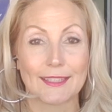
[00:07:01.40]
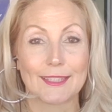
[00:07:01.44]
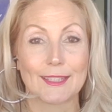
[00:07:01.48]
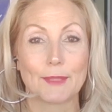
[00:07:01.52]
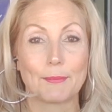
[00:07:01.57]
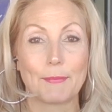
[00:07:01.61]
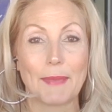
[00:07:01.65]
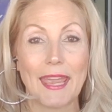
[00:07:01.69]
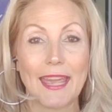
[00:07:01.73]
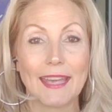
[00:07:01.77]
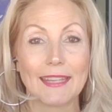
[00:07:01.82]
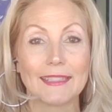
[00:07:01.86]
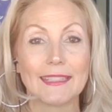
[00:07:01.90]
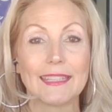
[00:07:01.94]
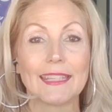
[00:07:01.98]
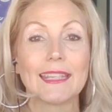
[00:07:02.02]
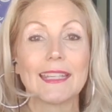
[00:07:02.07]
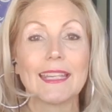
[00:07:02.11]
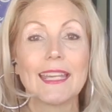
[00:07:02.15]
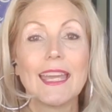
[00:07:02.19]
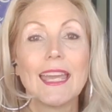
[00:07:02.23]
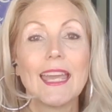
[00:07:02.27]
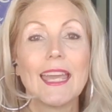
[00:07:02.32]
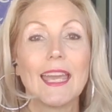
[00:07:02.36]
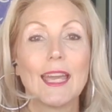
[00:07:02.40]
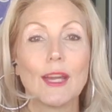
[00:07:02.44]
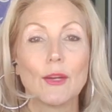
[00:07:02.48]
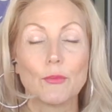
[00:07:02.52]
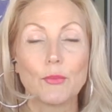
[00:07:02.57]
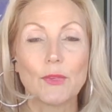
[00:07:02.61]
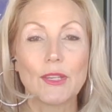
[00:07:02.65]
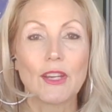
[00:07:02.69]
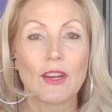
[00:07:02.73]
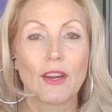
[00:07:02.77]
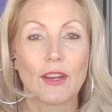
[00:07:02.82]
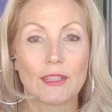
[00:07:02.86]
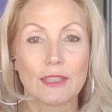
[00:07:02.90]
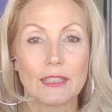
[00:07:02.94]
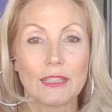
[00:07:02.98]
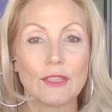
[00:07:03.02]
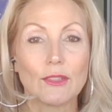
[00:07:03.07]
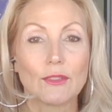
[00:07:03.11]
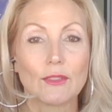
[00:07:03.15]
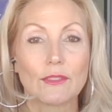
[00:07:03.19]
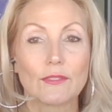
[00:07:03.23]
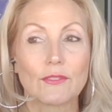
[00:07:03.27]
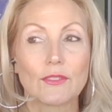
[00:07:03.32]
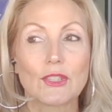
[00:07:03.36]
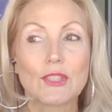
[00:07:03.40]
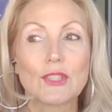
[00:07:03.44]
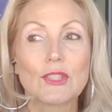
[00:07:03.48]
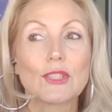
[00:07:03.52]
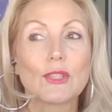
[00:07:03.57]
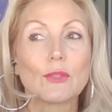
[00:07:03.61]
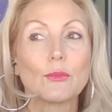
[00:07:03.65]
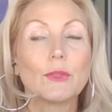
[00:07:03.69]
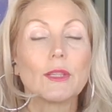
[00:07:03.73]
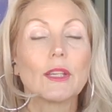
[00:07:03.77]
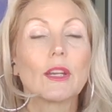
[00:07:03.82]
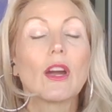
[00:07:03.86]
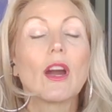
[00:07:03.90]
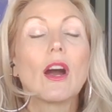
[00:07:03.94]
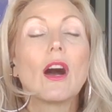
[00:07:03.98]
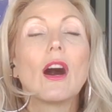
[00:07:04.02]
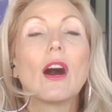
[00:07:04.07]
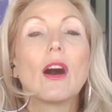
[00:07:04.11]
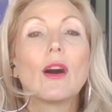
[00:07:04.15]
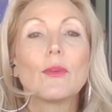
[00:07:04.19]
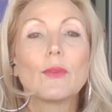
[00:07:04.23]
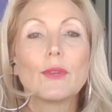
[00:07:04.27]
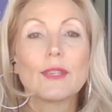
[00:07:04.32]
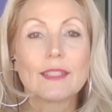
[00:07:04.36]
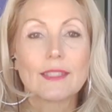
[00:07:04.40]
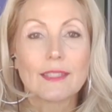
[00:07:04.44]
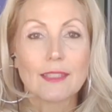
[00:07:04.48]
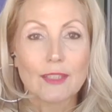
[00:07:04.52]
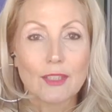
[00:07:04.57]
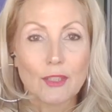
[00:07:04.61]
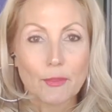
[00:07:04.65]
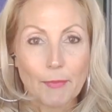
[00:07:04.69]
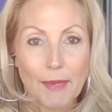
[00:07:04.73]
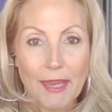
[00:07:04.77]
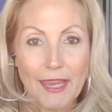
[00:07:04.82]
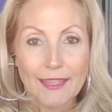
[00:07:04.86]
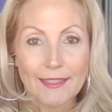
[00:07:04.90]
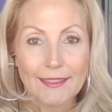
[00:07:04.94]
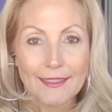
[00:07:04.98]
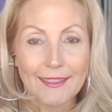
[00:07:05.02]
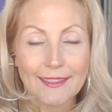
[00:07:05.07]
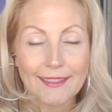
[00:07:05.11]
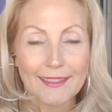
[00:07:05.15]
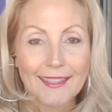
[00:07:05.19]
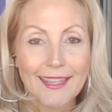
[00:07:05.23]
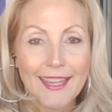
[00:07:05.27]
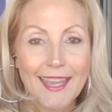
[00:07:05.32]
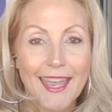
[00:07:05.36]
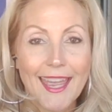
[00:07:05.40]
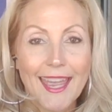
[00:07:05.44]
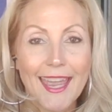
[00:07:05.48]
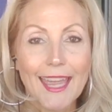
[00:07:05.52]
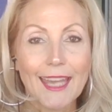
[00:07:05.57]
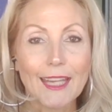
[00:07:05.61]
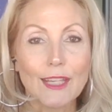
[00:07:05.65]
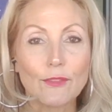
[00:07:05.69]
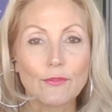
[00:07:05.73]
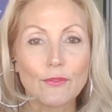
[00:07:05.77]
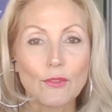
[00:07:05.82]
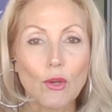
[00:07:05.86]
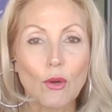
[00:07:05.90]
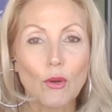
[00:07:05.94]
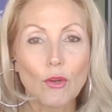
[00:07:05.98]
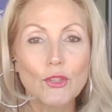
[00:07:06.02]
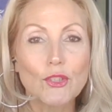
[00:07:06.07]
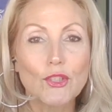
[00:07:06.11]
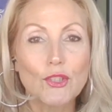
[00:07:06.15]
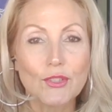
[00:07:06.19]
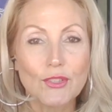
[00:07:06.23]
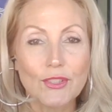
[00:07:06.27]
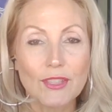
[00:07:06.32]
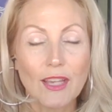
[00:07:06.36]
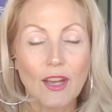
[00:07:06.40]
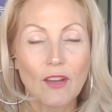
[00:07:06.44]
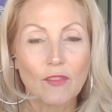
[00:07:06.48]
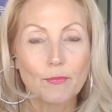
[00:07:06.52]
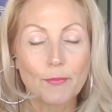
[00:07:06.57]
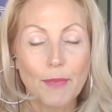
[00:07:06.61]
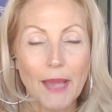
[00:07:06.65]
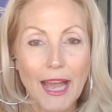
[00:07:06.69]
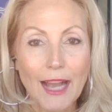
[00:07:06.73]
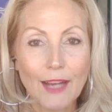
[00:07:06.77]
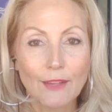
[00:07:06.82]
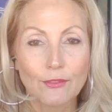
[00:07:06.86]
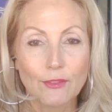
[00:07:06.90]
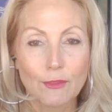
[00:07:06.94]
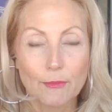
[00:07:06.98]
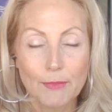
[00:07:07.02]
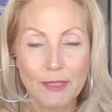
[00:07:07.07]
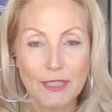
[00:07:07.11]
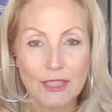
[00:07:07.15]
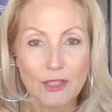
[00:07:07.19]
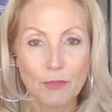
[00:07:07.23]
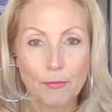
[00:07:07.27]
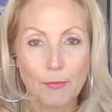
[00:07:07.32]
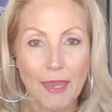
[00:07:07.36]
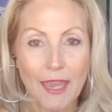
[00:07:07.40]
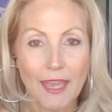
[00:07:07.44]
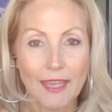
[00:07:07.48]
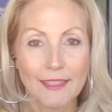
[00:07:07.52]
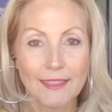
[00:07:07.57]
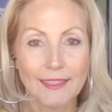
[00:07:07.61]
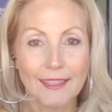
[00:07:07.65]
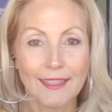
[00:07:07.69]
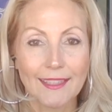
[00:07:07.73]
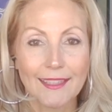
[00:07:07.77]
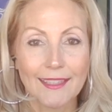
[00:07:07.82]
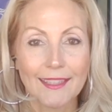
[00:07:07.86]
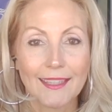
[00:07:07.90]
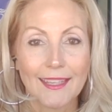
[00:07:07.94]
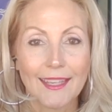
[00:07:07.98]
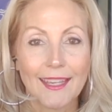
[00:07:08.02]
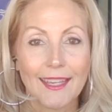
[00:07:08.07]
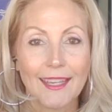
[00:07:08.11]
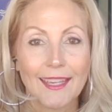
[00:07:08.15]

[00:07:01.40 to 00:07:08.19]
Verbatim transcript: expanding and we are the universe. So we are always expanding. And if you hold yourself back from expanding,